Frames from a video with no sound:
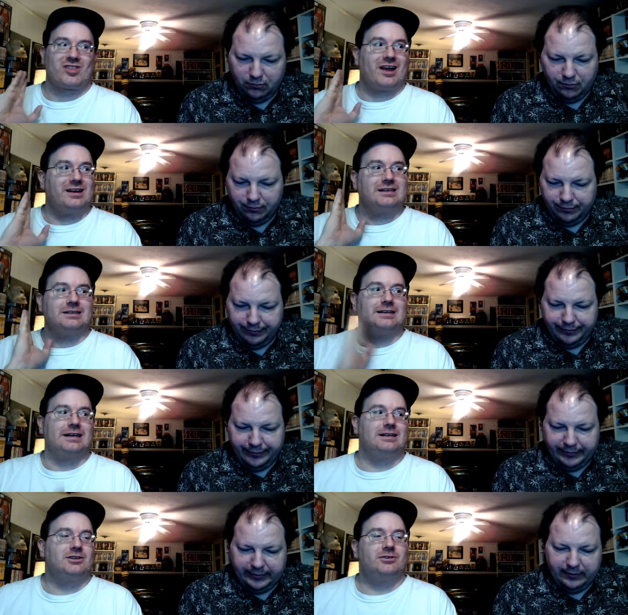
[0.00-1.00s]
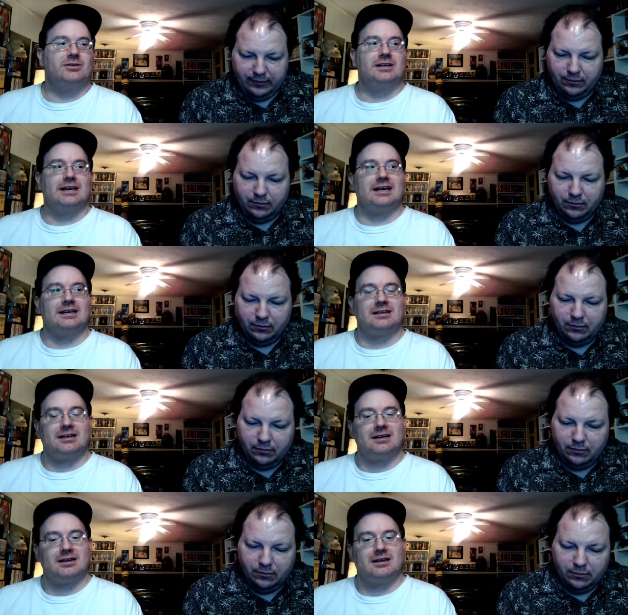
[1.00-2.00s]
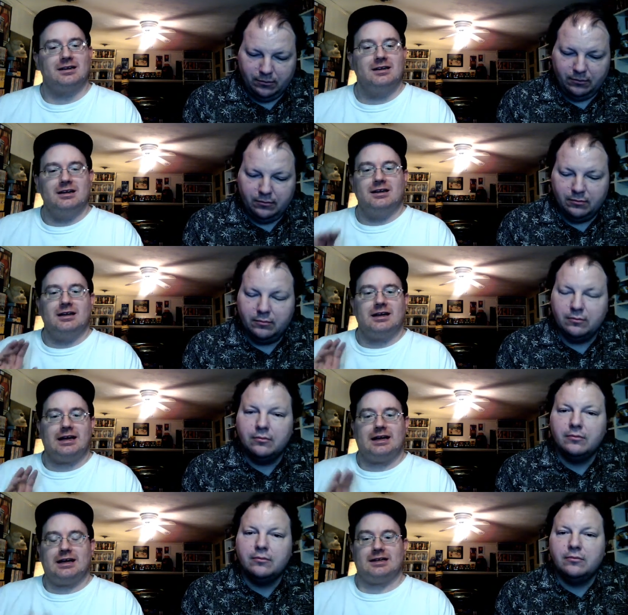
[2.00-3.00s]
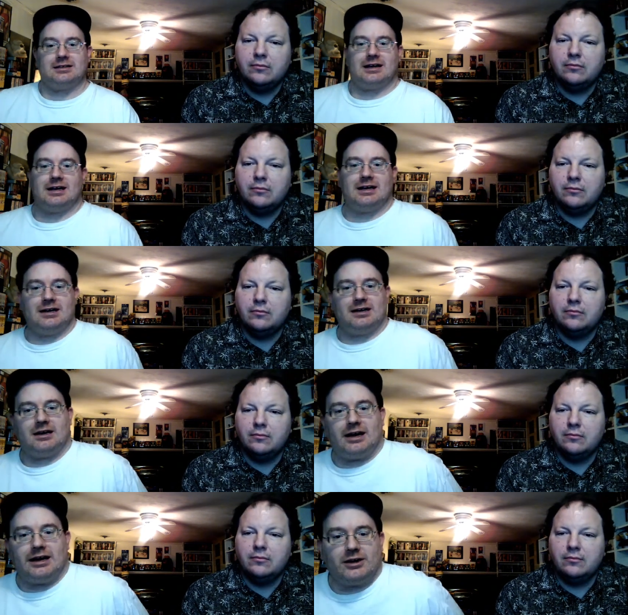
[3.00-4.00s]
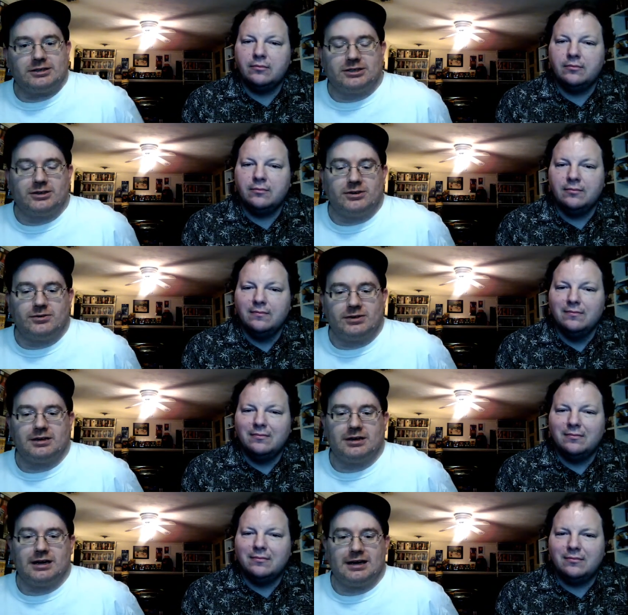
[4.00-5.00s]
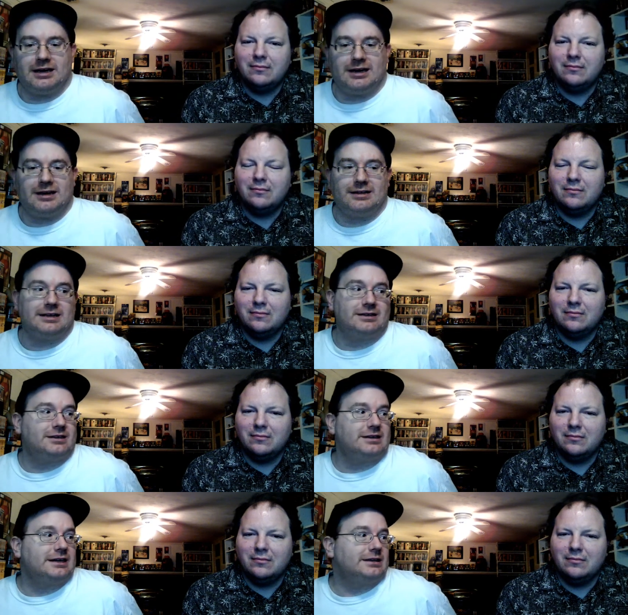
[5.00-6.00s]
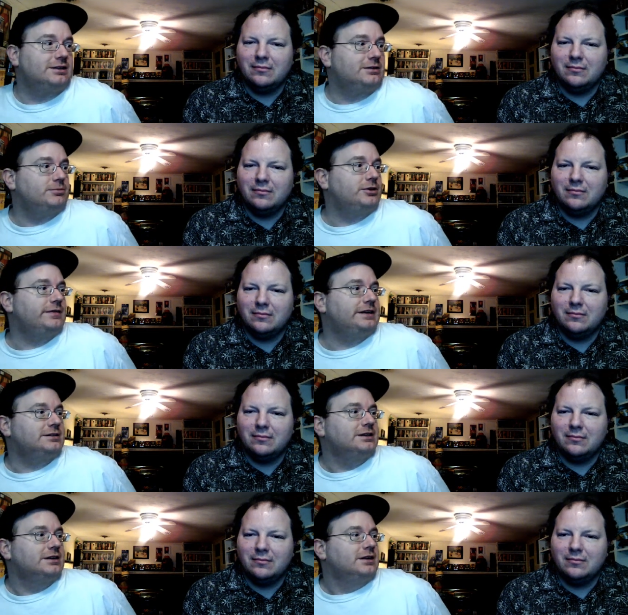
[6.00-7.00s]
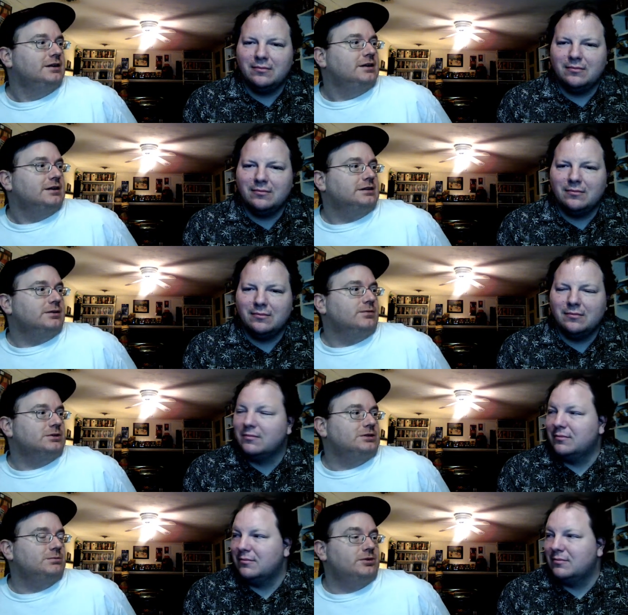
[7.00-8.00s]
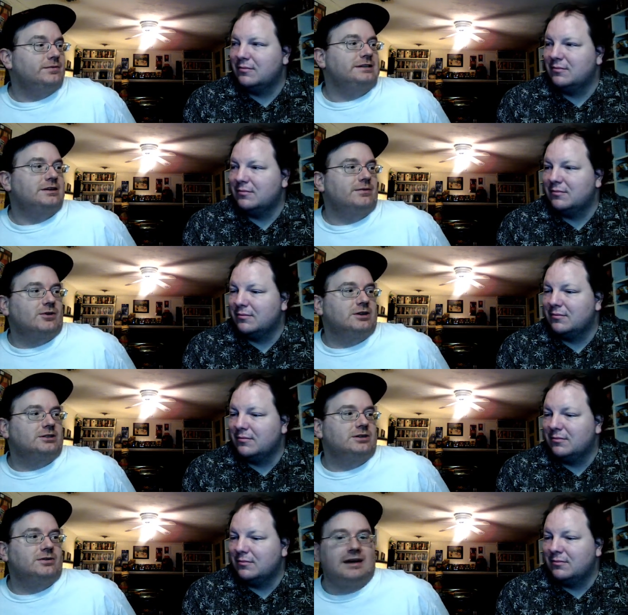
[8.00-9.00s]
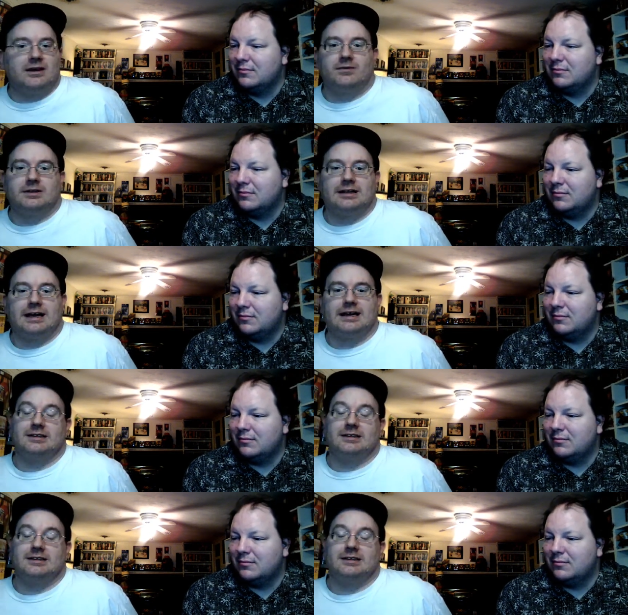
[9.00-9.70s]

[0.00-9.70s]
Speaker 1: I need to dig into it again. And uh, I also uh, need to dig into the movies because there were some movies that were also out with that,